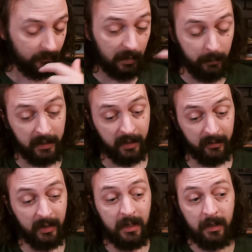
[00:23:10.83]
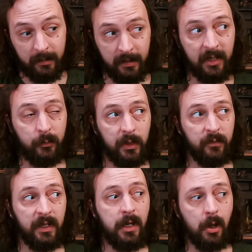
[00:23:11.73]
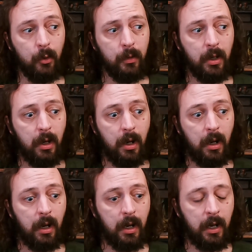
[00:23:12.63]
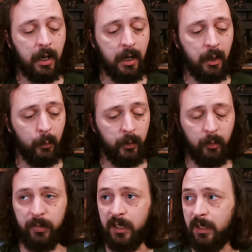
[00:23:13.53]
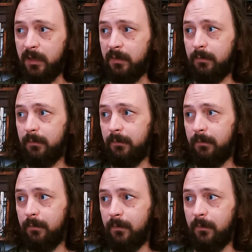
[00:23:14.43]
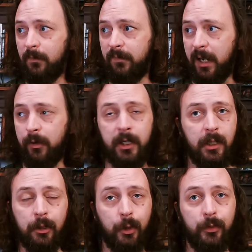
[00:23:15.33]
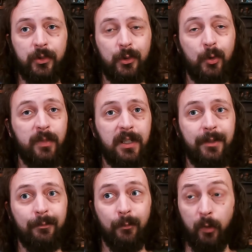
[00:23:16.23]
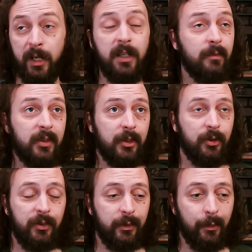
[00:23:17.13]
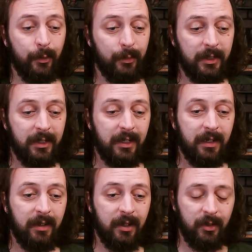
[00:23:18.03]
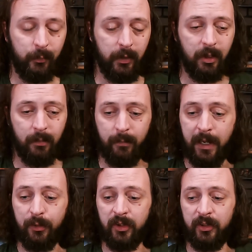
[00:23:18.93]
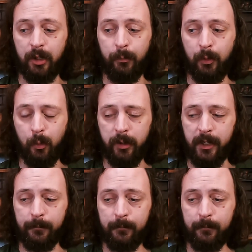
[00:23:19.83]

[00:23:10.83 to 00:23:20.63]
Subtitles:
Because next week's video will be very close to me running session 0 because we are about to start recording.